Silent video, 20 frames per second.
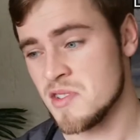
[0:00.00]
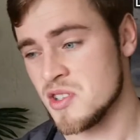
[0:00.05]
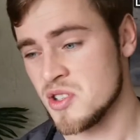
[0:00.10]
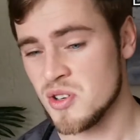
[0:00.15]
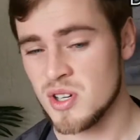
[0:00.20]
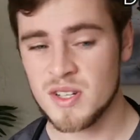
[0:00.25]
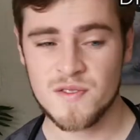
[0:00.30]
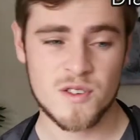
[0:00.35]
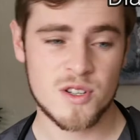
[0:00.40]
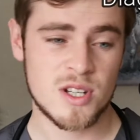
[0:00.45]

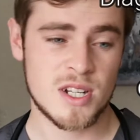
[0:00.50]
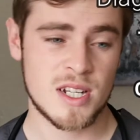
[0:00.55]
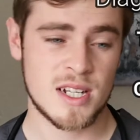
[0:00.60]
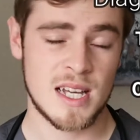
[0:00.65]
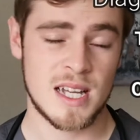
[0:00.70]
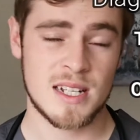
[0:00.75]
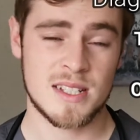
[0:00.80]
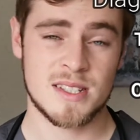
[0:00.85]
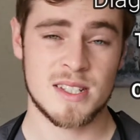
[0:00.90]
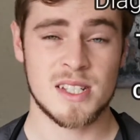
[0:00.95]
Joint fluid
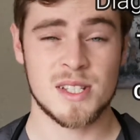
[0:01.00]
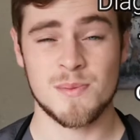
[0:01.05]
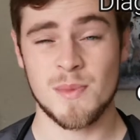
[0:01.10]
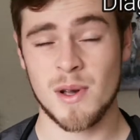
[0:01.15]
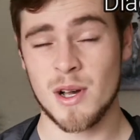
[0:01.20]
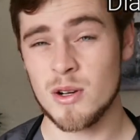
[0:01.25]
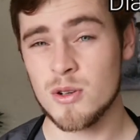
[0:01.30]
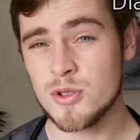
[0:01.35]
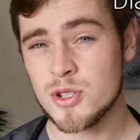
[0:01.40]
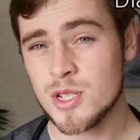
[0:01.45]
analysis
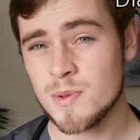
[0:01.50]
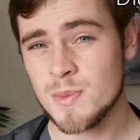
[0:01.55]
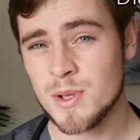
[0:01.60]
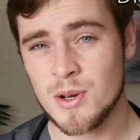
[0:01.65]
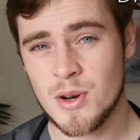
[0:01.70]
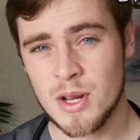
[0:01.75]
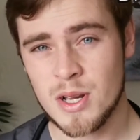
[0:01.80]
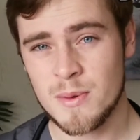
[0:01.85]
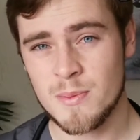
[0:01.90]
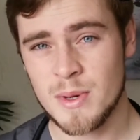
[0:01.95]
may also
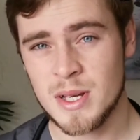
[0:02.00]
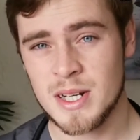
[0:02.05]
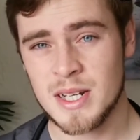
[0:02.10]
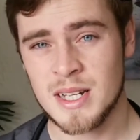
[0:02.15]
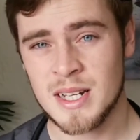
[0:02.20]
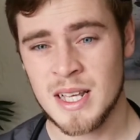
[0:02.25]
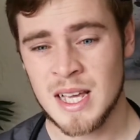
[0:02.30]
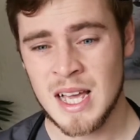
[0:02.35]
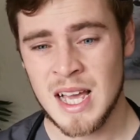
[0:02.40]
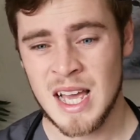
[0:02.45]
be
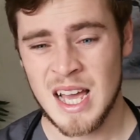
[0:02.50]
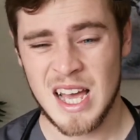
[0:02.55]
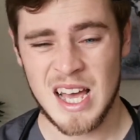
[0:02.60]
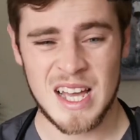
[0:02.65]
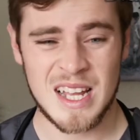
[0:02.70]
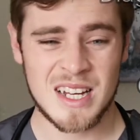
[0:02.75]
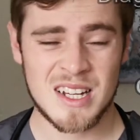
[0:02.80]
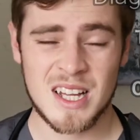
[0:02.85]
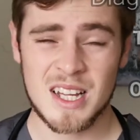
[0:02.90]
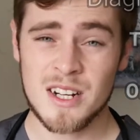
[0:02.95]
recommended,
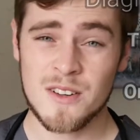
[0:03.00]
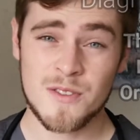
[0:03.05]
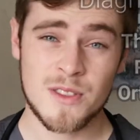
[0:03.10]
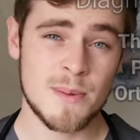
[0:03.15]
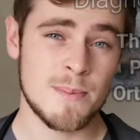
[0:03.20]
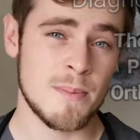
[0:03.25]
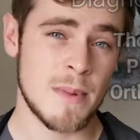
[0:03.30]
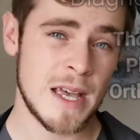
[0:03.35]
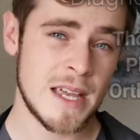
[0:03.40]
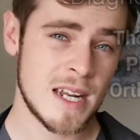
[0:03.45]
and kind of
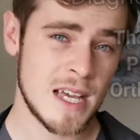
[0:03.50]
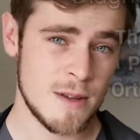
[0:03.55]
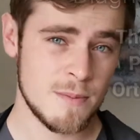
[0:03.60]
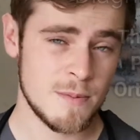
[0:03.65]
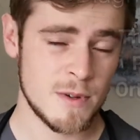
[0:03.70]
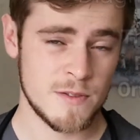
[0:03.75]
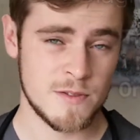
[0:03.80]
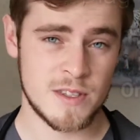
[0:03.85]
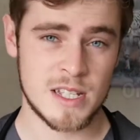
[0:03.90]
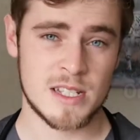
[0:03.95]
the main
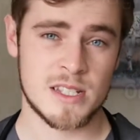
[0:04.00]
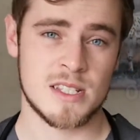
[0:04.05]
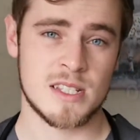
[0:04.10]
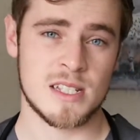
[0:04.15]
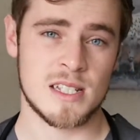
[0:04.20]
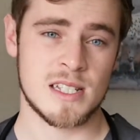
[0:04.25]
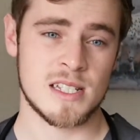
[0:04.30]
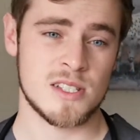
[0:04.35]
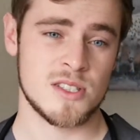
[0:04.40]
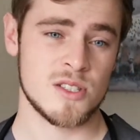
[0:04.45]
aim of
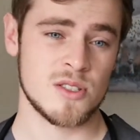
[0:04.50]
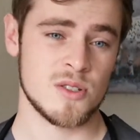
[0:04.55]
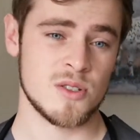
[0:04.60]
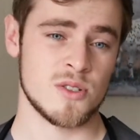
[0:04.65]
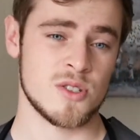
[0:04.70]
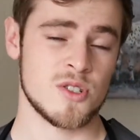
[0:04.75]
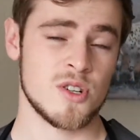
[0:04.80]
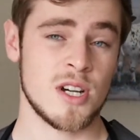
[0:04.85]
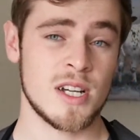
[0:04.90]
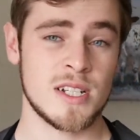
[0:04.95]
this is
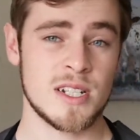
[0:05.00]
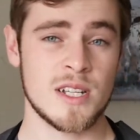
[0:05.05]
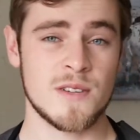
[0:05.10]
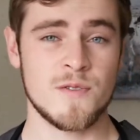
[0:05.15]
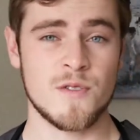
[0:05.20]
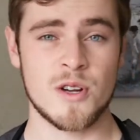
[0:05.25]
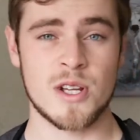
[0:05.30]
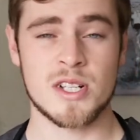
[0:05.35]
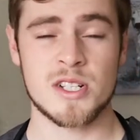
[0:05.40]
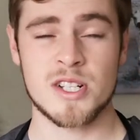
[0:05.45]
to try and
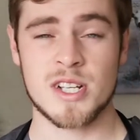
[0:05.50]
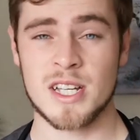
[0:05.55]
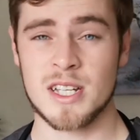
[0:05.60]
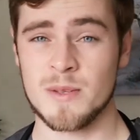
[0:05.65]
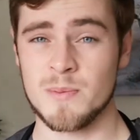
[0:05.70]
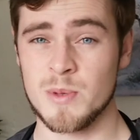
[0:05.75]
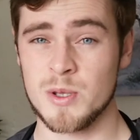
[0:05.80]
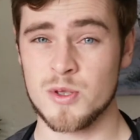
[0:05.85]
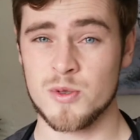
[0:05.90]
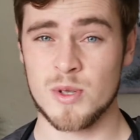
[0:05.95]

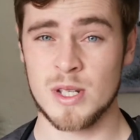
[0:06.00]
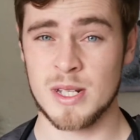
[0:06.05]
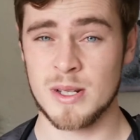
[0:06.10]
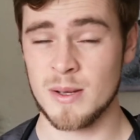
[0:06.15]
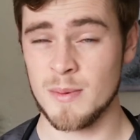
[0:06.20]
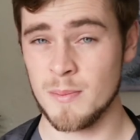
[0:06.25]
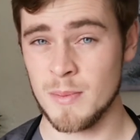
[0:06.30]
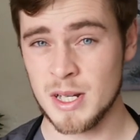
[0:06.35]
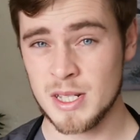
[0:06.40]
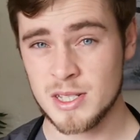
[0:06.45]
differentiate
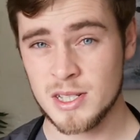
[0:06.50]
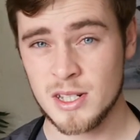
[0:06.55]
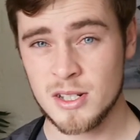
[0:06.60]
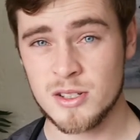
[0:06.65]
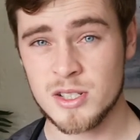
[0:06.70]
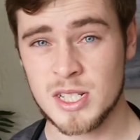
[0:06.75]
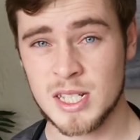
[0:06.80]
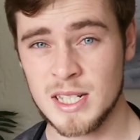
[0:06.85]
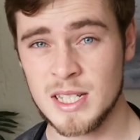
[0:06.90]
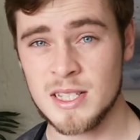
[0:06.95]
between
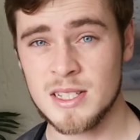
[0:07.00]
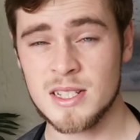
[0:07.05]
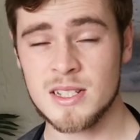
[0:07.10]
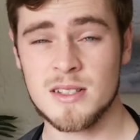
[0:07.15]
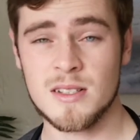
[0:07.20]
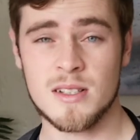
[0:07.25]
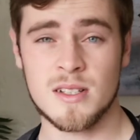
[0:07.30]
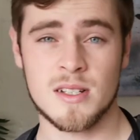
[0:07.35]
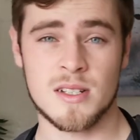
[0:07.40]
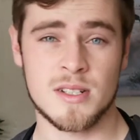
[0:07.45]

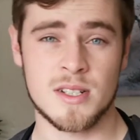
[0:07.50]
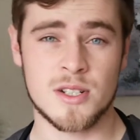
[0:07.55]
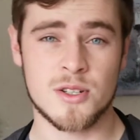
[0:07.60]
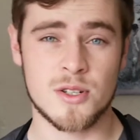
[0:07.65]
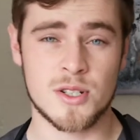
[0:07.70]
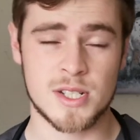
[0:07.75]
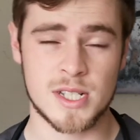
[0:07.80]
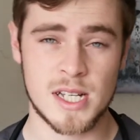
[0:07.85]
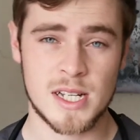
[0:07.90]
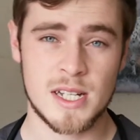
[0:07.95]
musculoskeletal,
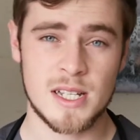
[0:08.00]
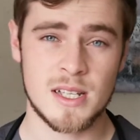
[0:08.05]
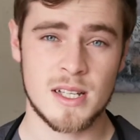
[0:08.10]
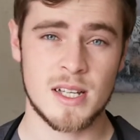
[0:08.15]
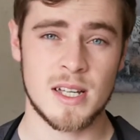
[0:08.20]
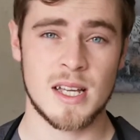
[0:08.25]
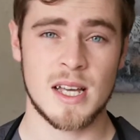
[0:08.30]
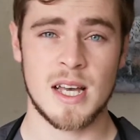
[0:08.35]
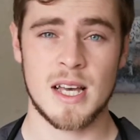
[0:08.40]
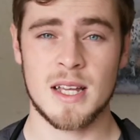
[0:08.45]

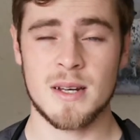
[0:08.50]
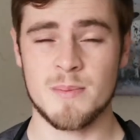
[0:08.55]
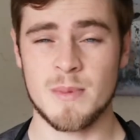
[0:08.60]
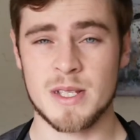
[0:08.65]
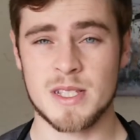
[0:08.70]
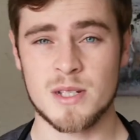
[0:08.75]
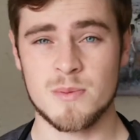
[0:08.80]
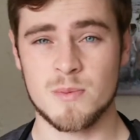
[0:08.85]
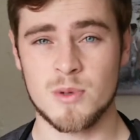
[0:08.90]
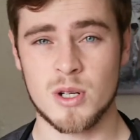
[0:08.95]
neurogenic, and
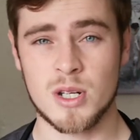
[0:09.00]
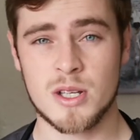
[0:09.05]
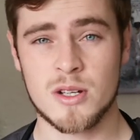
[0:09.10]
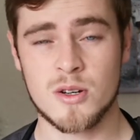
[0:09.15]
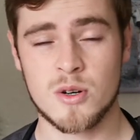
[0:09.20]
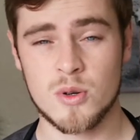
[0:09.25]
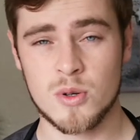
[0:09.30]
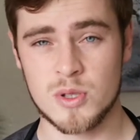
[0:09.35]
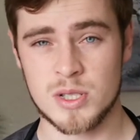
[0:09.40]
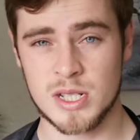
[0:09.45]

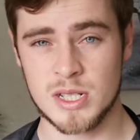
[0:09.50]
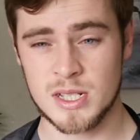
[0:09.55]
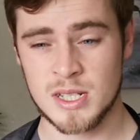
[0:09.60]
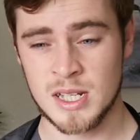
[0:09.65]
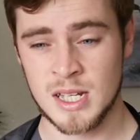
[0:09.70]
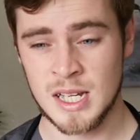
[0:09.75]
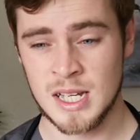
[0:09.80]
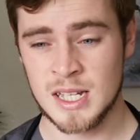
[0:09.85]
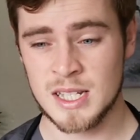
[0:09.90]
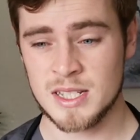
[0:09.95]
metabolic
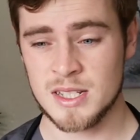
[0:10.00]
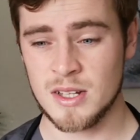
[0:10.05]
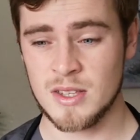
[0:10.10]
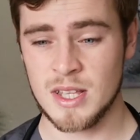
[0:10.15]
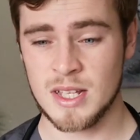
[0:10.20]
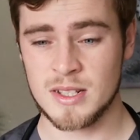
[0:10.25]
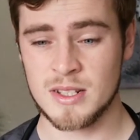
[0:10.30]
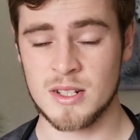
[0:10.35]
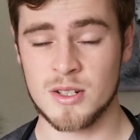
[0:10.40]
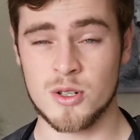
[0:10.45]
causes
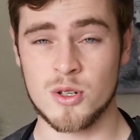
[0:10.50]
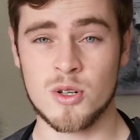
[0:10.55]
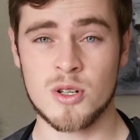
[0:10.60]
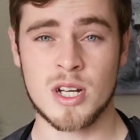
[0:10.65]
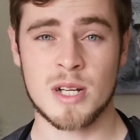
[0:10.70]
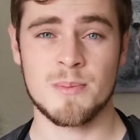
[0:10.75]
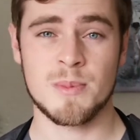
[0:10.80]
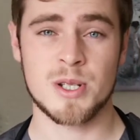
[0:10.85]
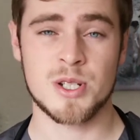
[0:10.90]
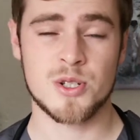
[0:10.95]
so that the
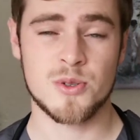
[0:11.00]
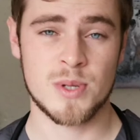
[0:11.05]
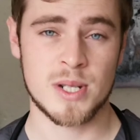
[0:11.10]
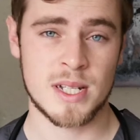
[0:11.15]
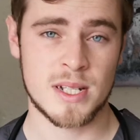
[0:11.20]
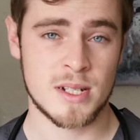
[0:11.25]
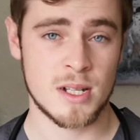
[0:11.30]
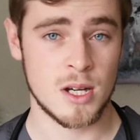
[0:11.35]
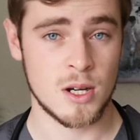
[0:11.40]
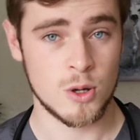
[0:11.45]
dog can be
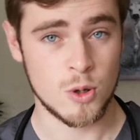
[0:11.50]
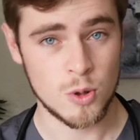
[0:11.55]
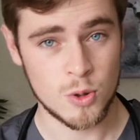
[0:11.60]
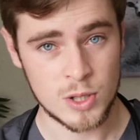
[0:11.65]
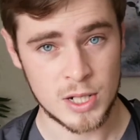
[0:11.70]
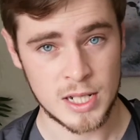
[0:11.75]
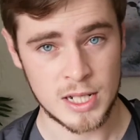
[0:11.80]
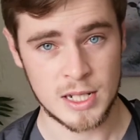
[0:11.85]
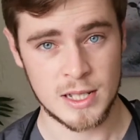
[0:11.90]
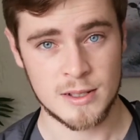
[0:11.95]
treated
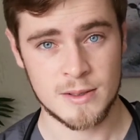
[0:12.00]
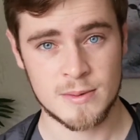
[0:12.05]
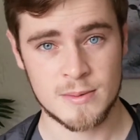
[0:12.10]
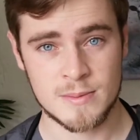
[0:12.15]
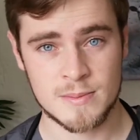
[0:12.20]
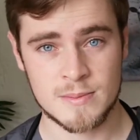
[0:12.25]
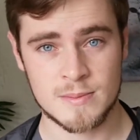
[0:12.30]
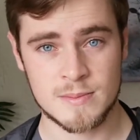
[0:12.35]
accordingly.